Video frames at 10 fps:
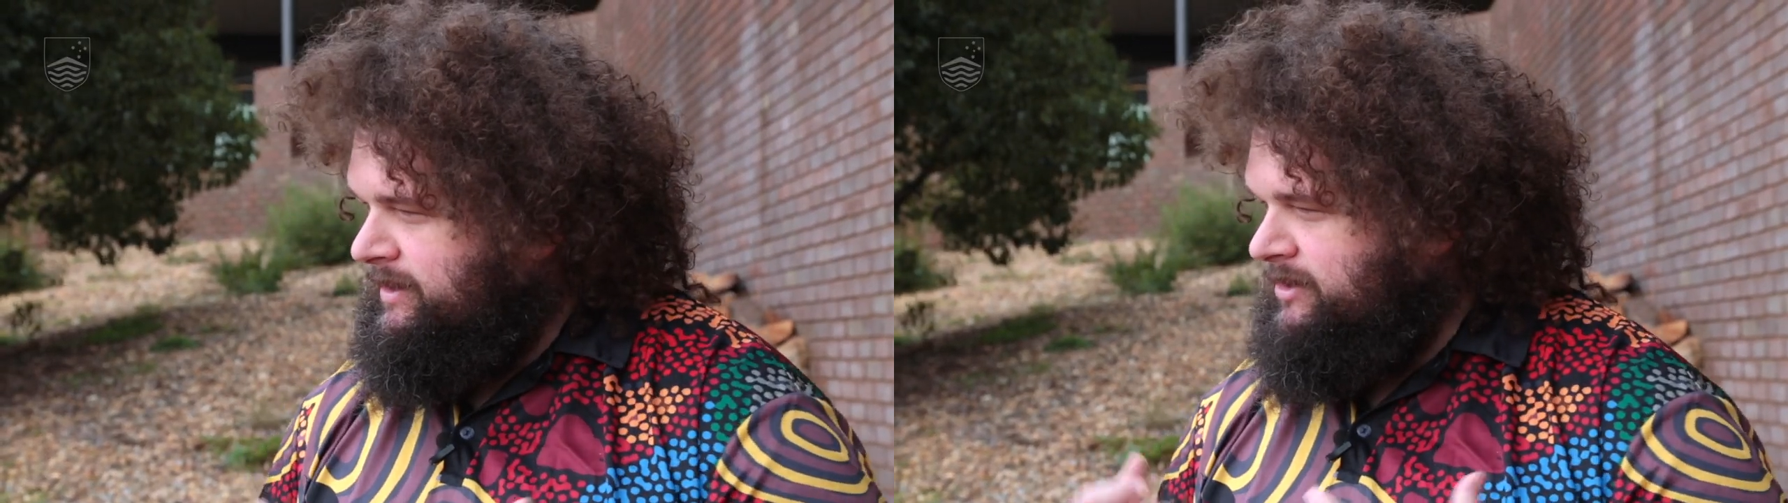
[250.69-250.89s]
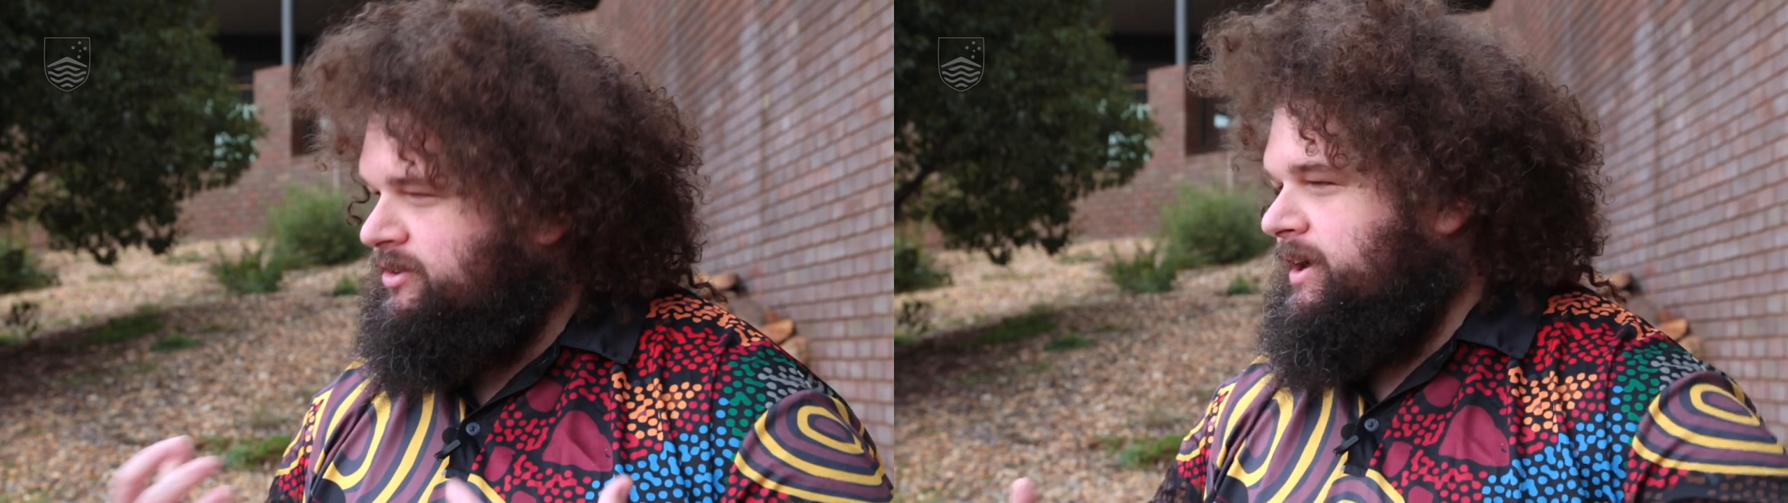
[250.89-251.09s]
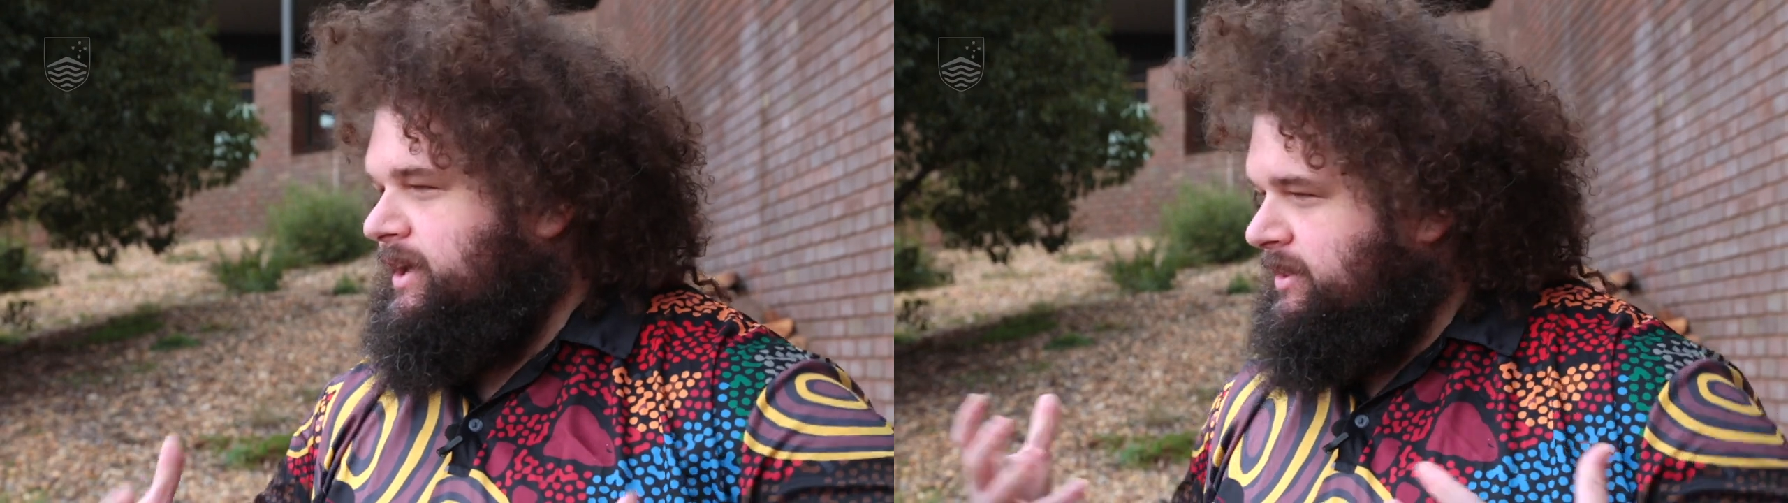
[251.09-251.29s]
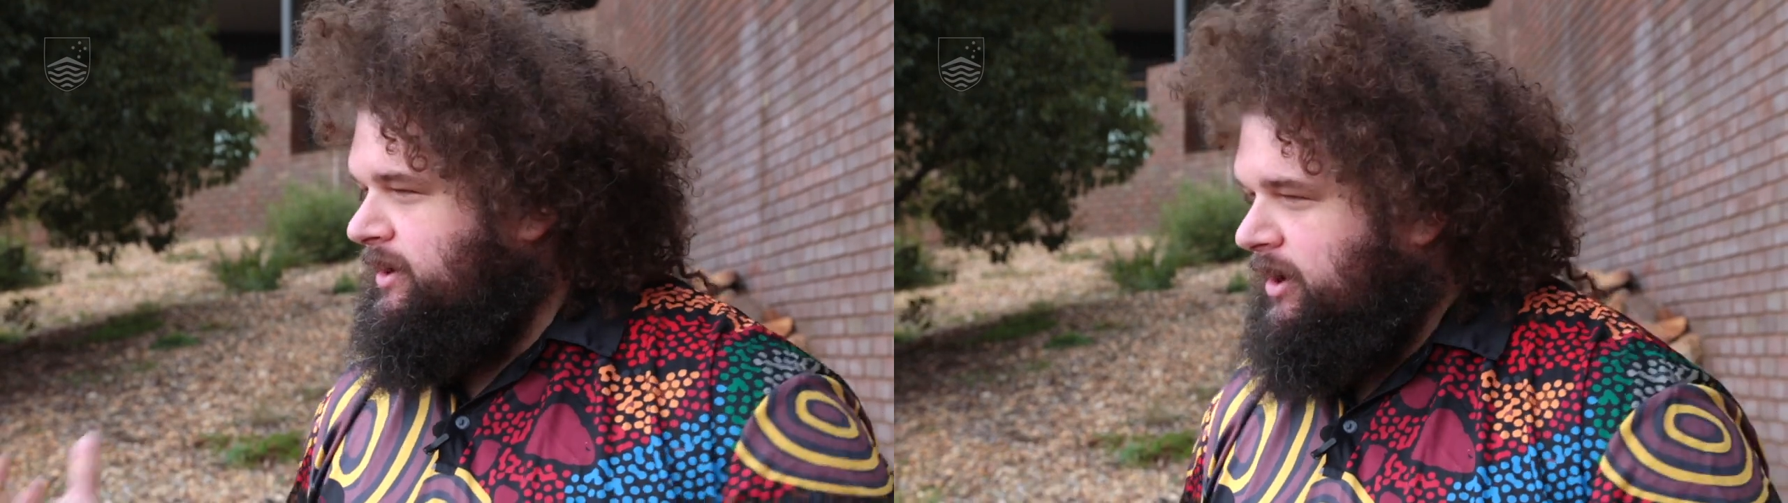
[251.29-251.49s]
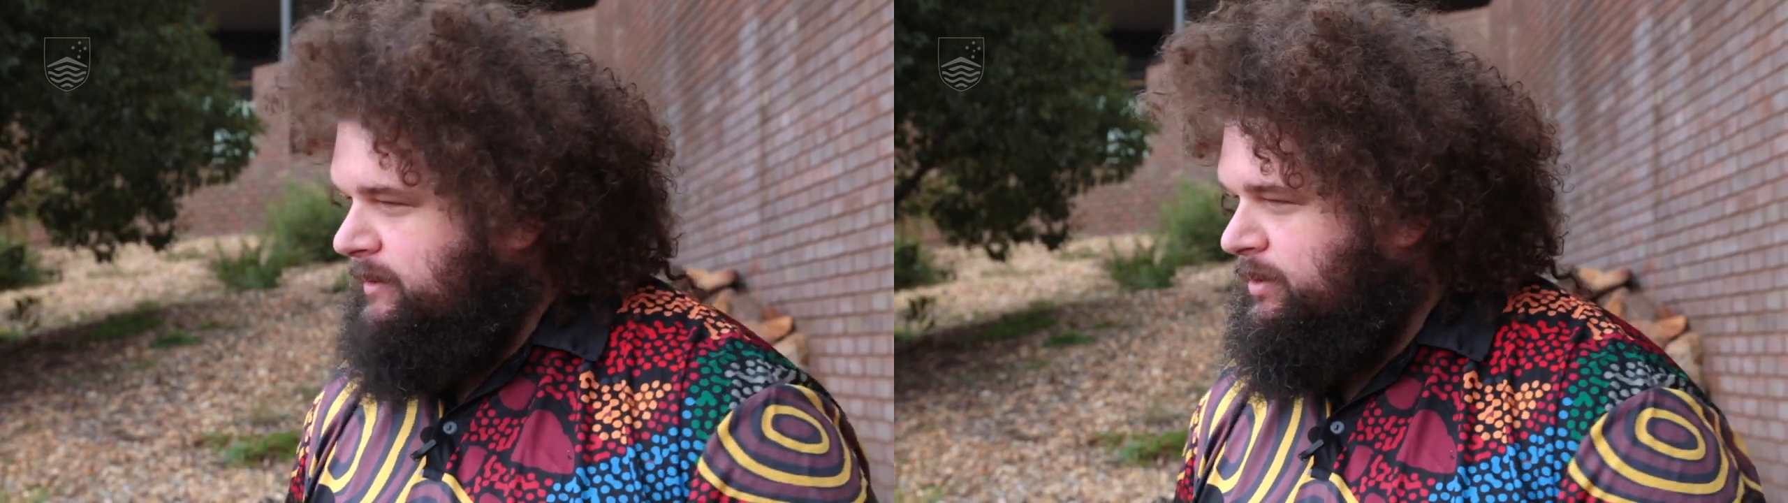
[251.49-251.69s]
this idea
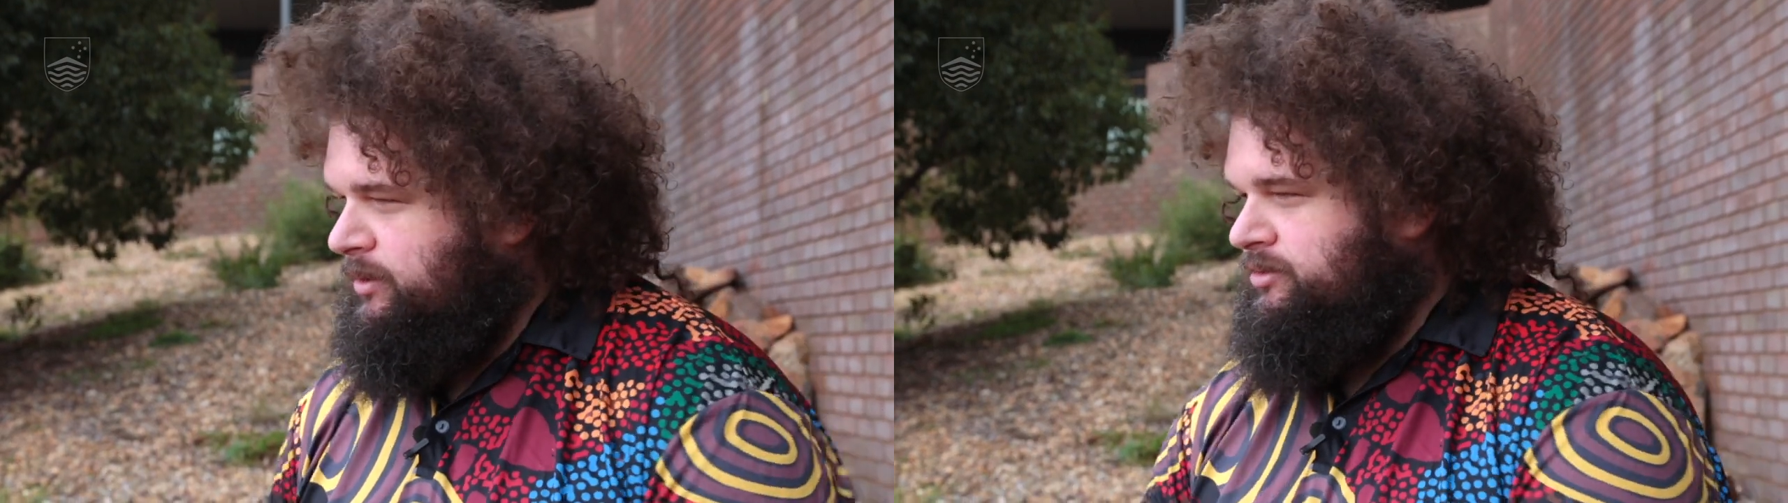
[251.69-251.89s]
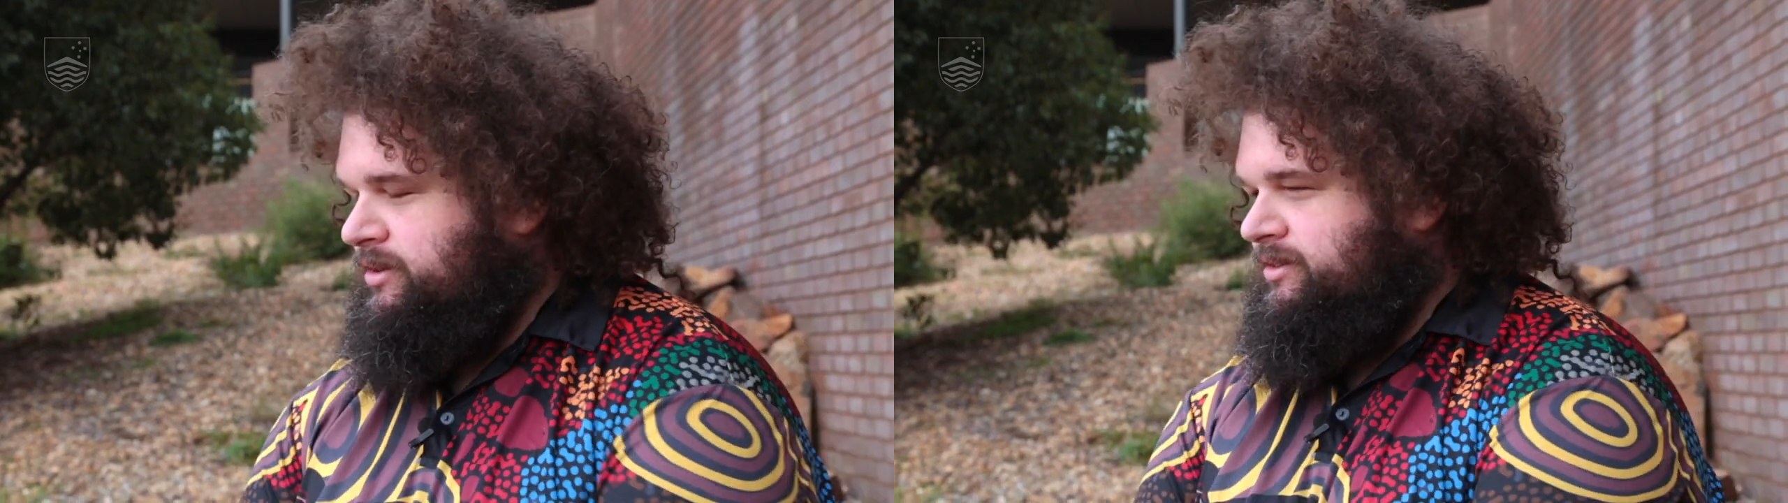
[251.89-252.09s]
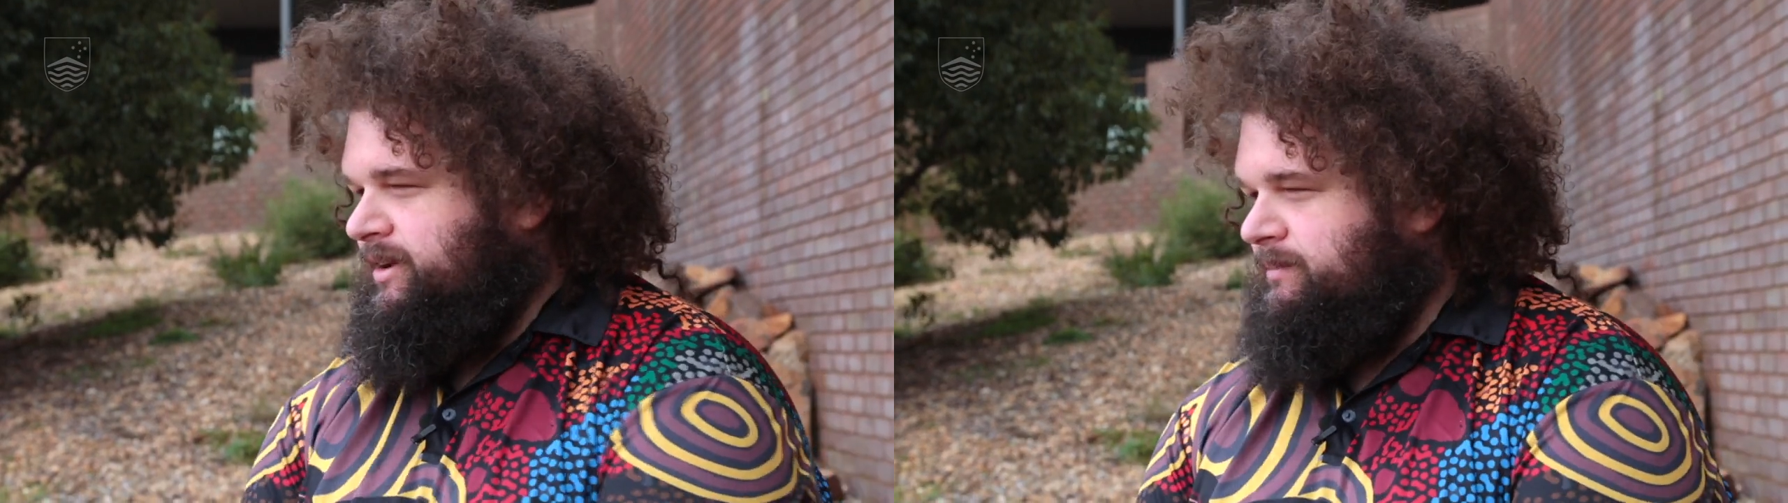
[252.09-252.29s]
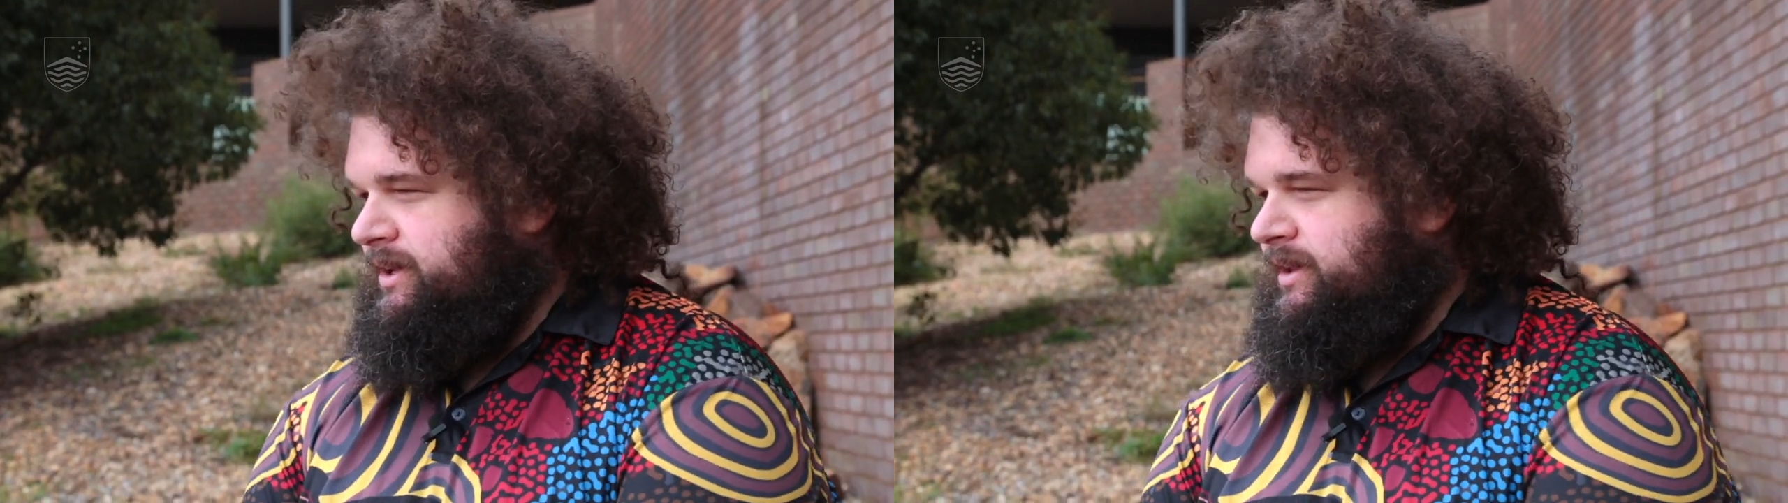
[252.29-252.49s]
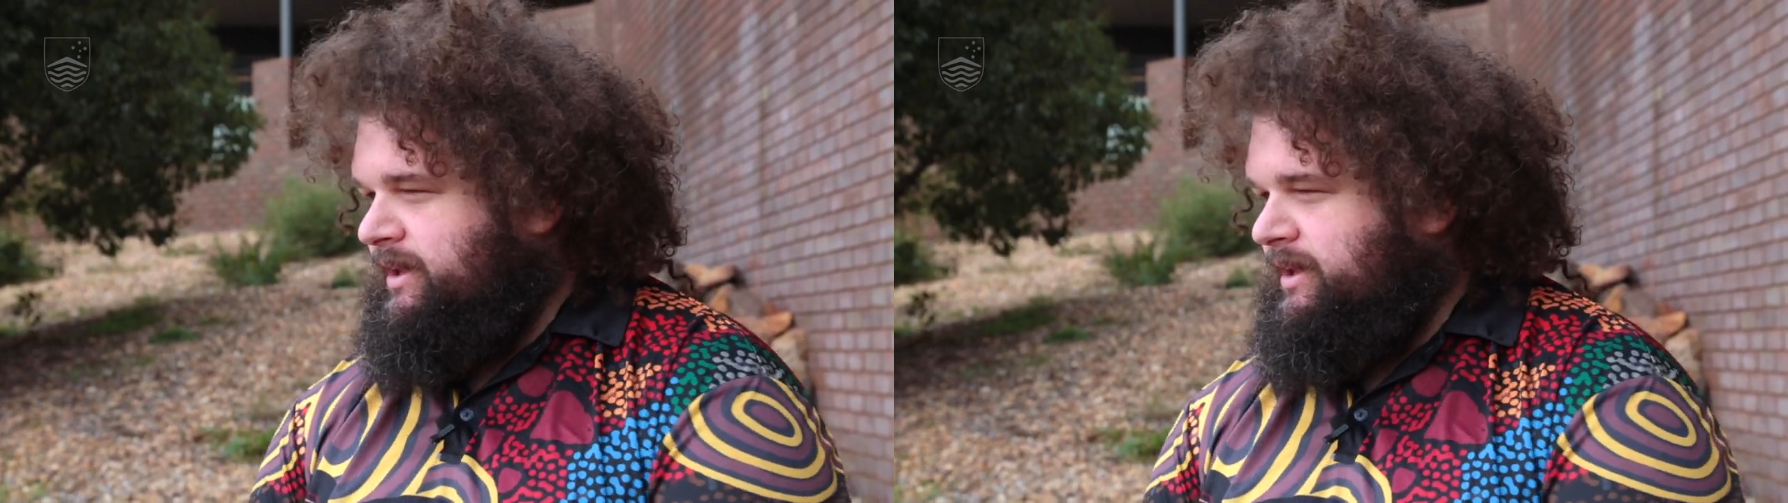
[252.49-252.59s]
that light pollution is something